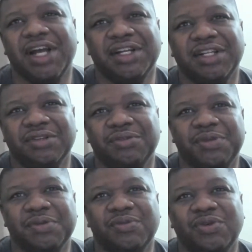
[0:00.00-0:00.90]
a little
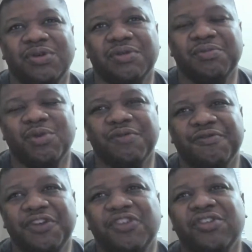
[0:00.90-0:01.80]
bit more
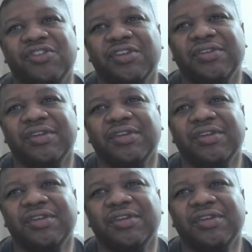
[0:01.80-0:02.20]
viciousness.